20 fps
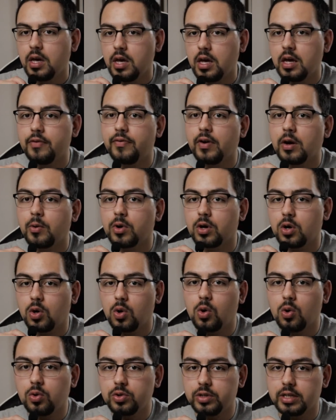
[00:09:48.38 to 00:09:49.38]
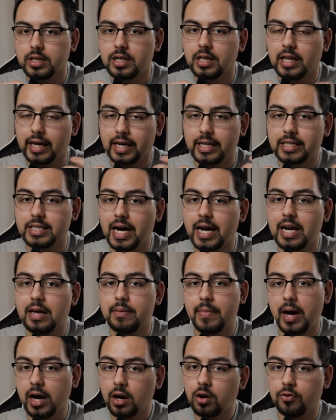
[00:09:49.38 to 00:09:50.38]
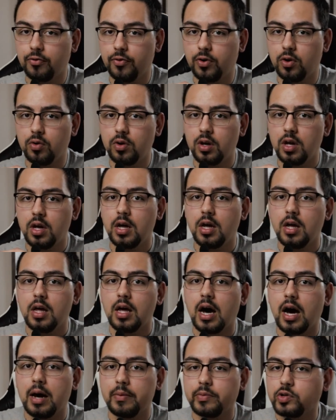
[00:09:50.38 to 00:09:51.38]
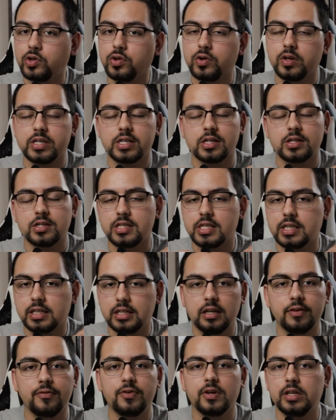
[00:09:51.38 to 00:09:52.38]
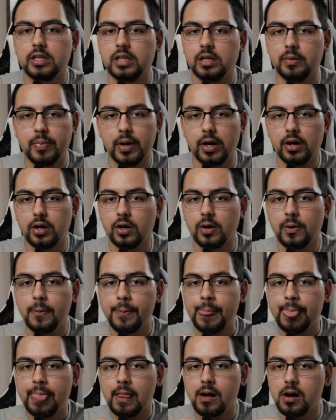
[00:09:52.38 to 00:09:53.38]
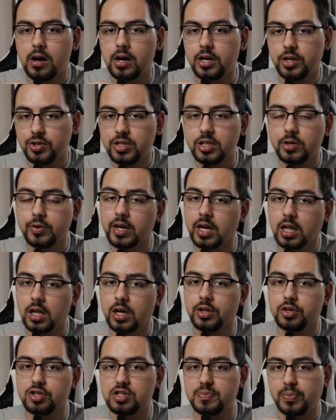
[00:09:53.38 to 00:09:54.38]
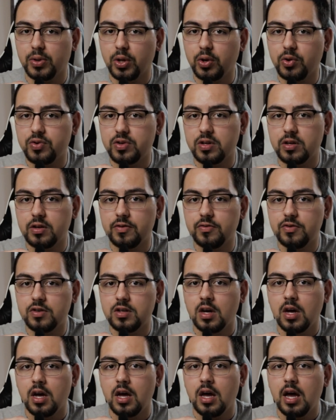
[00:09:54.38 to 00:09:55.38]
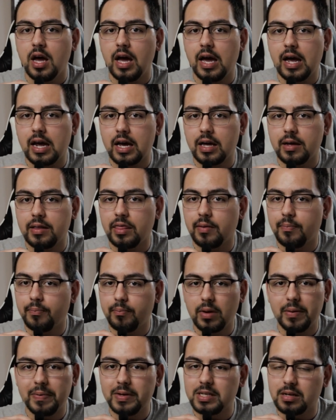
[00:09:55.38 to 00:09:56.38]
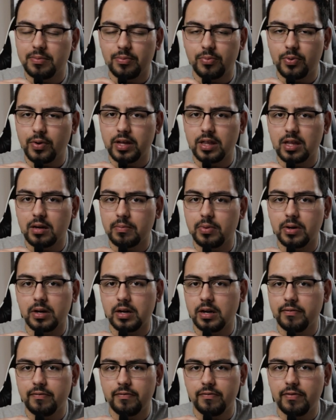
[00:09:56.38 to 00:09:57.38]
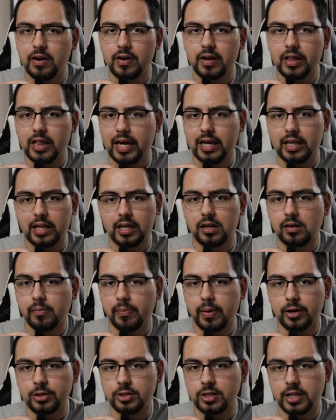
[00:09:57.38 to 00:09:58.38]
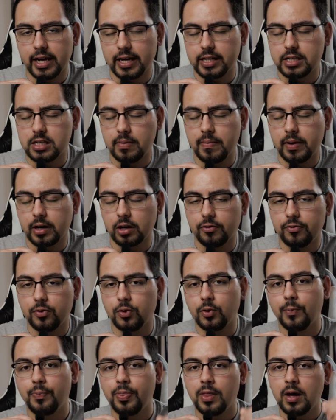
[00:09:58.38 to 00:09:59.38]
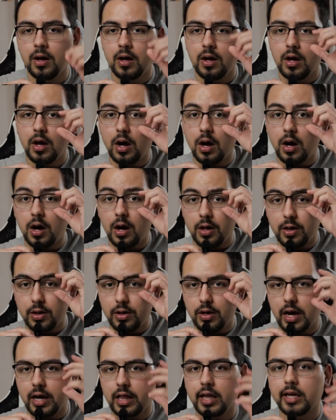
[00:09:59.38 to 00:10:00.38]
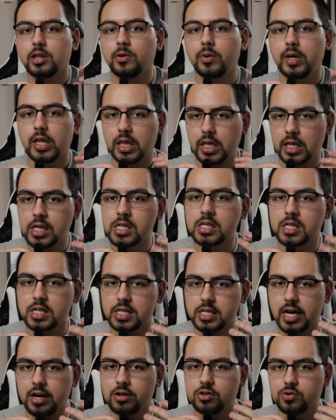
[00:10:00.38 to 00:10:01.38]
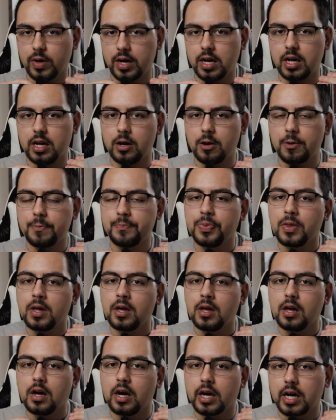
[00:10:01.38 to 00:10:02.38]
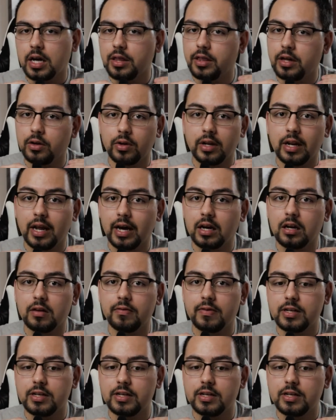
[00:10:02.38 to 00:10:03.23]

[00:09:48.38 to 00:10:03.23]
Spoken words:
if I were to hold it like a tiny microphone, I'm sure it sounds significantly better. You still get a lot of those plosives and maybe some breathing, but very lightly compared to the headset microphone. I like the way this sounds right here. Again, the only negative